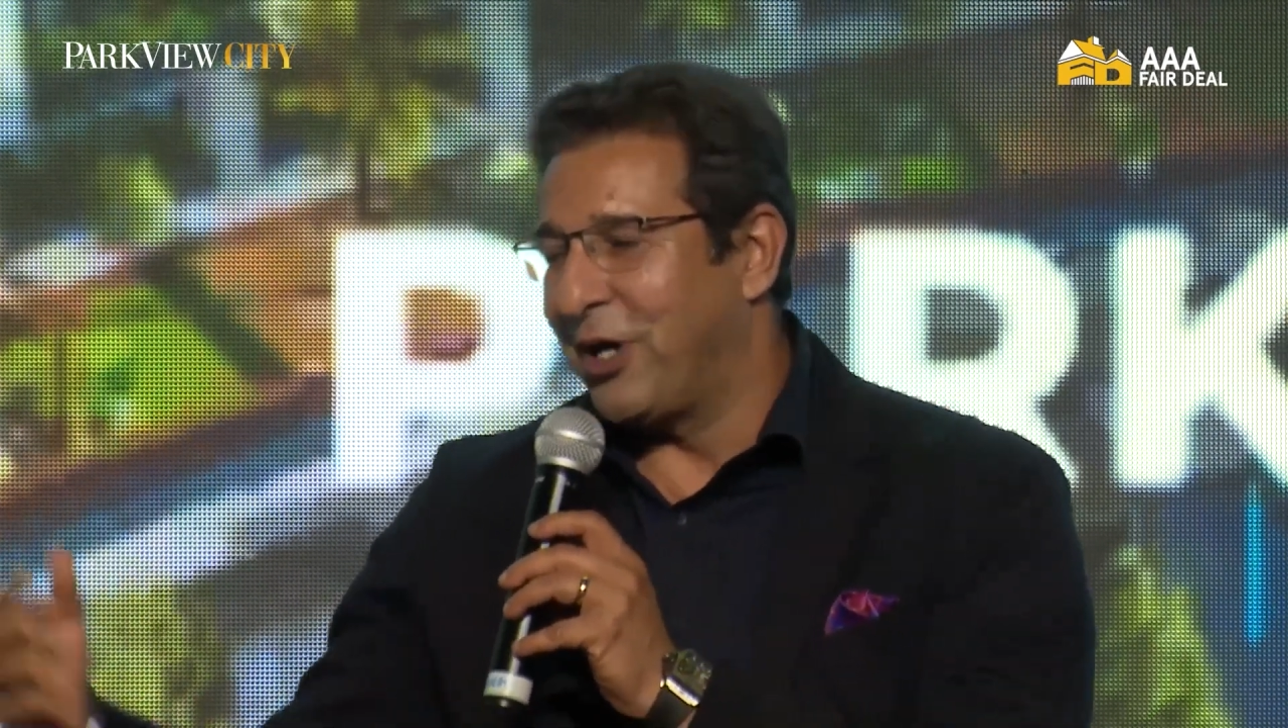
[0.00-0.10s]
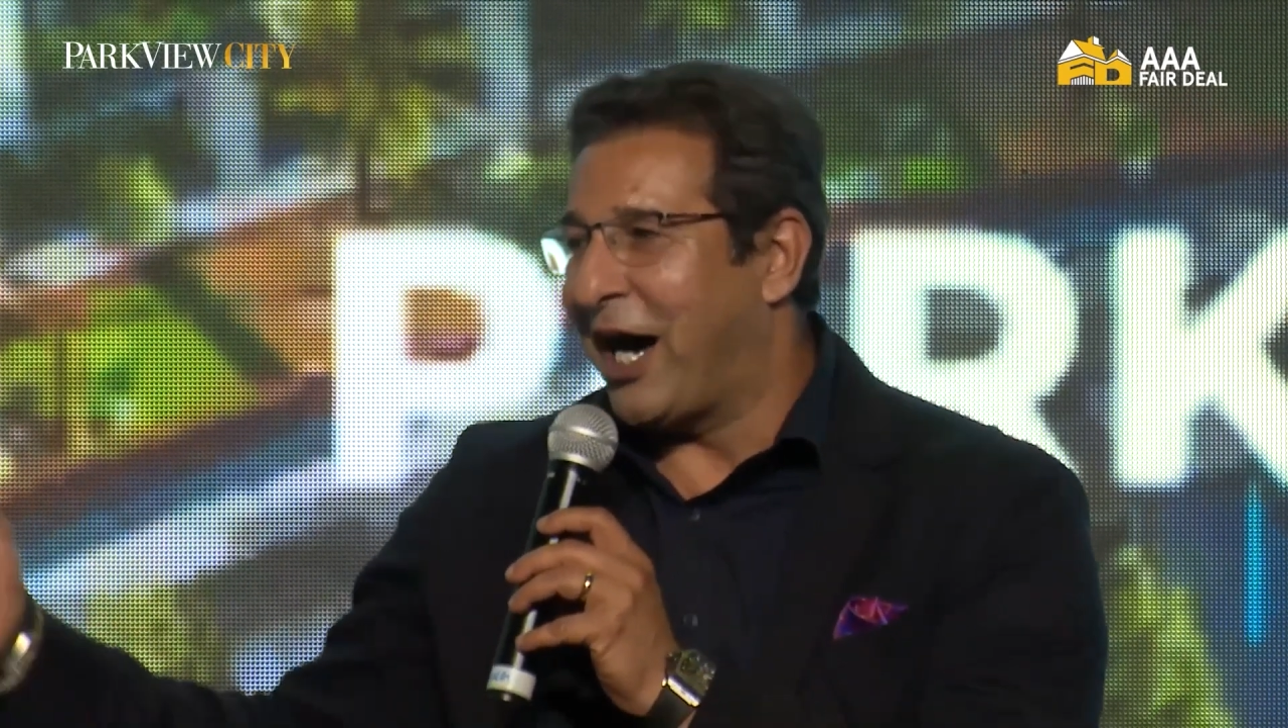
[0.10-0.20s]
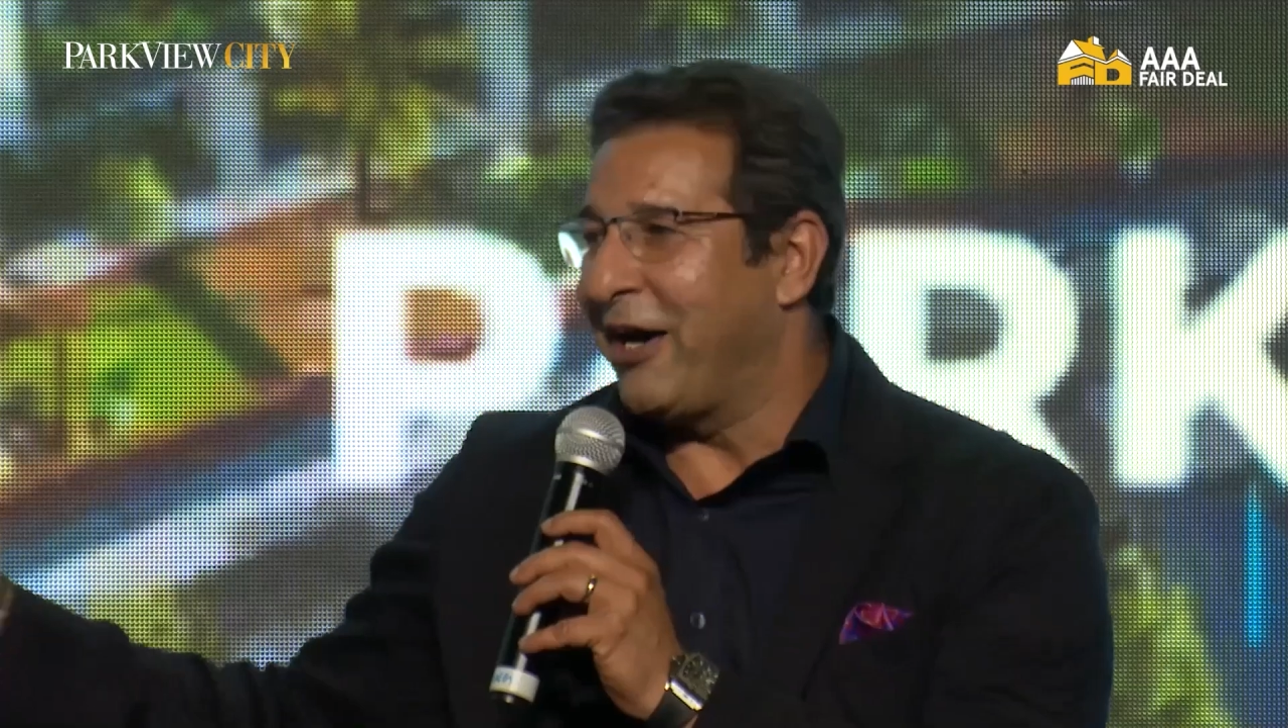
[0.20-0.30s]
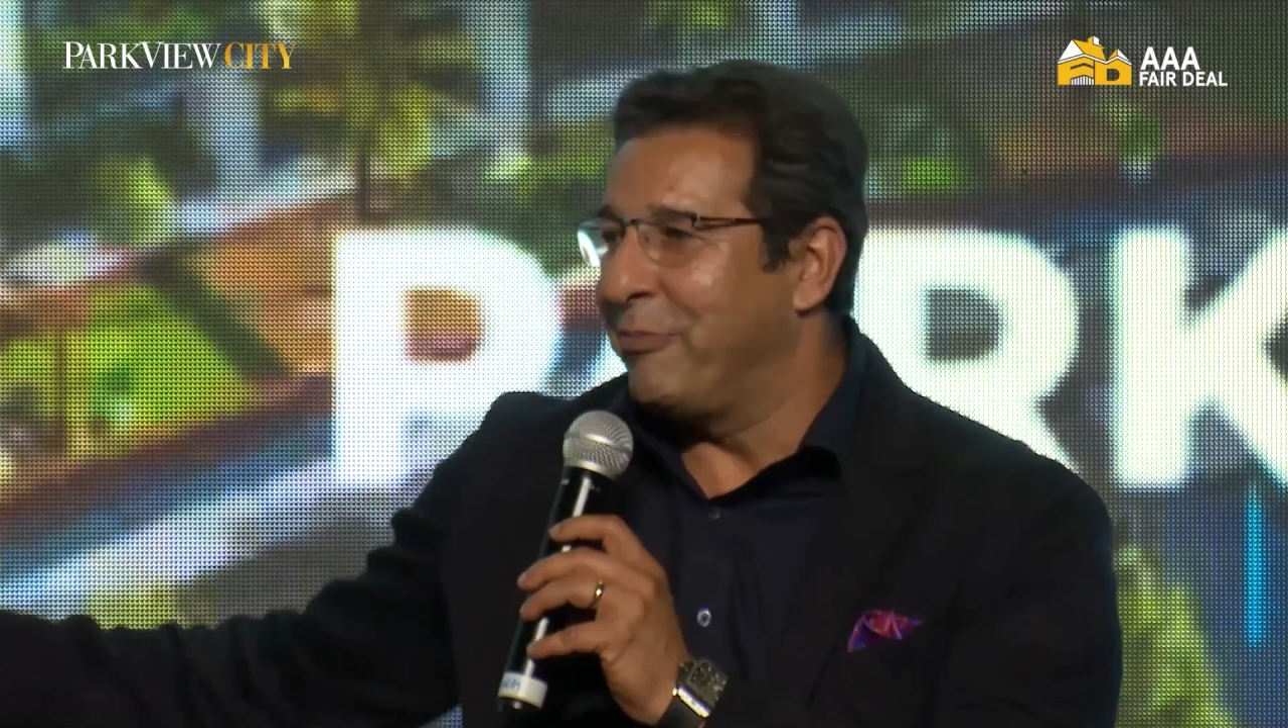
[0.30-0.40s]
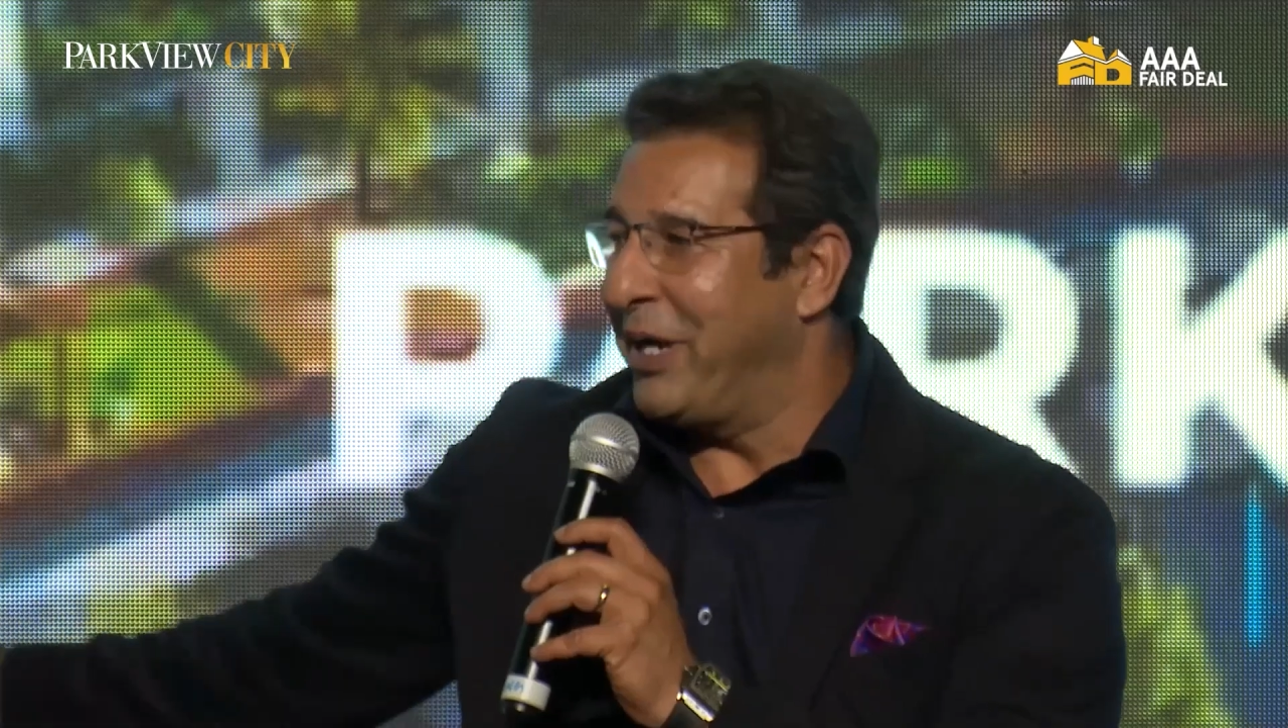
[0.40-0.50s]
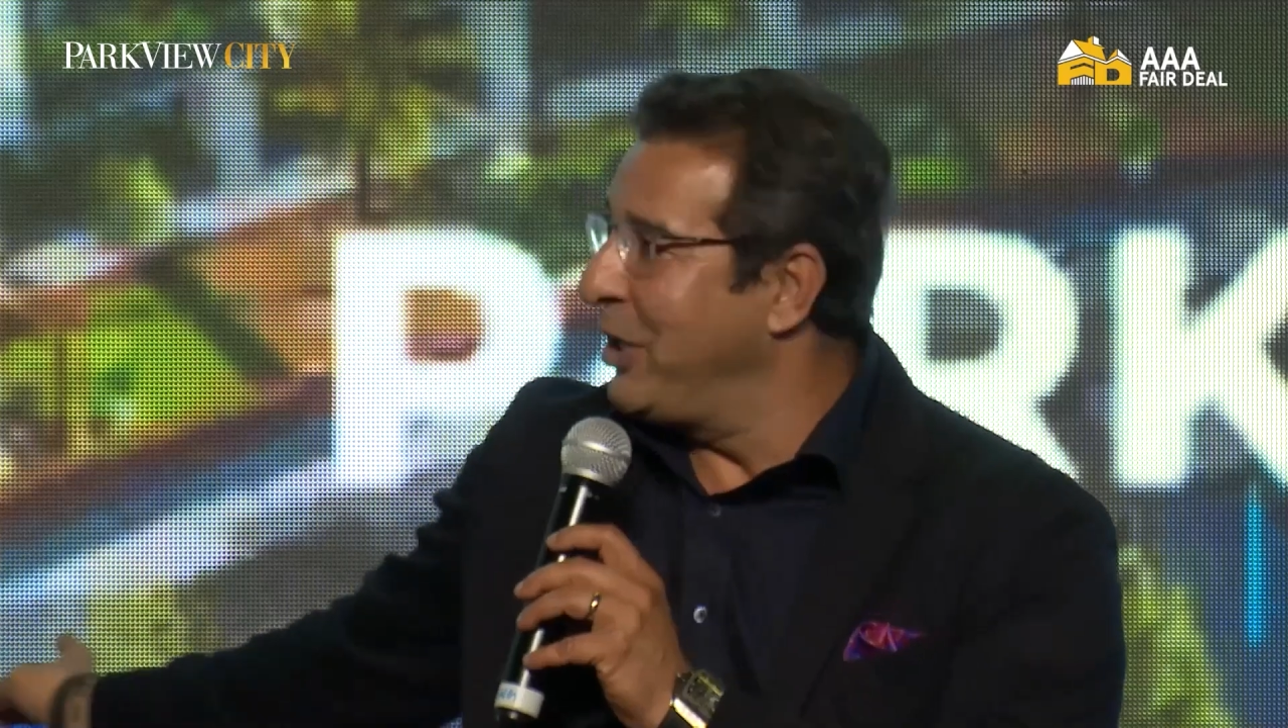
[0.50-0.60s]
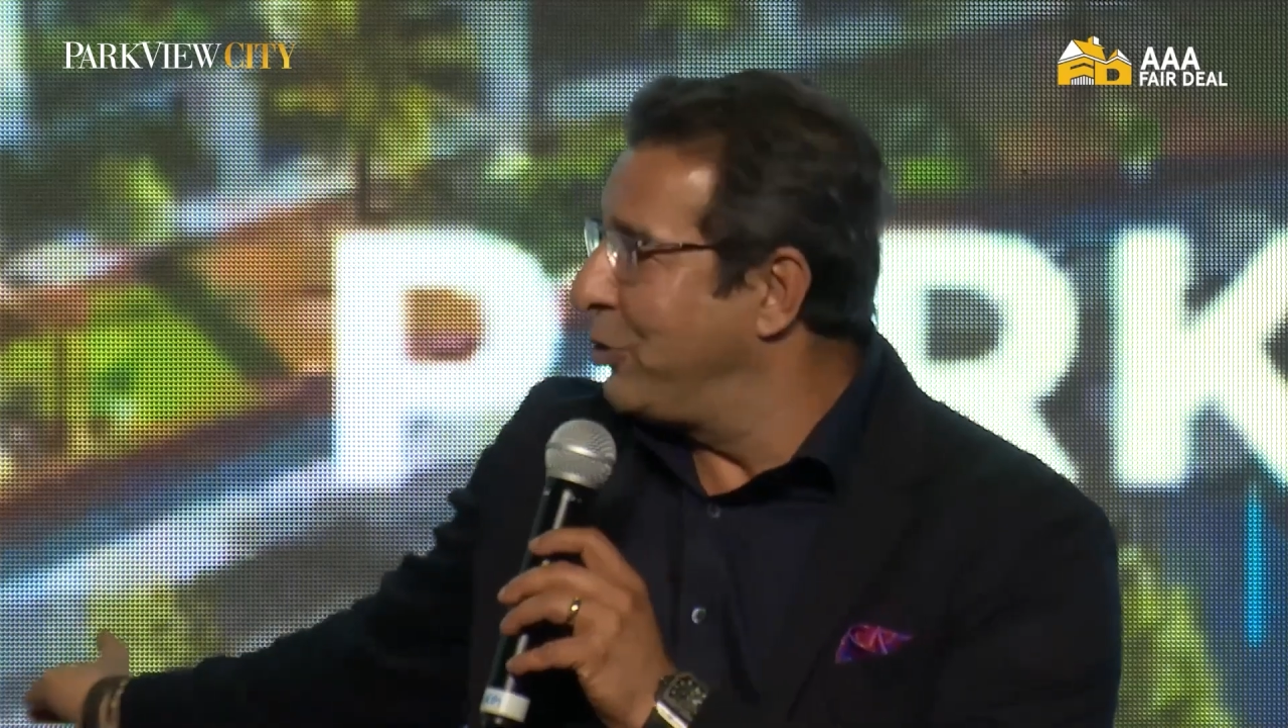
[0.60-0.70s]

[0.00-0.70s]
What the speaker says: I've been